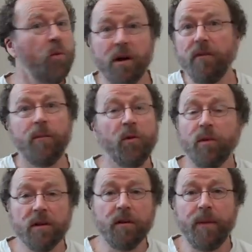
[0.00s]
you won't even be
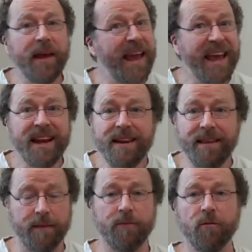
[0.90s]
willing to pay
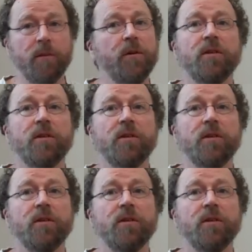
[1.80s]
anything for it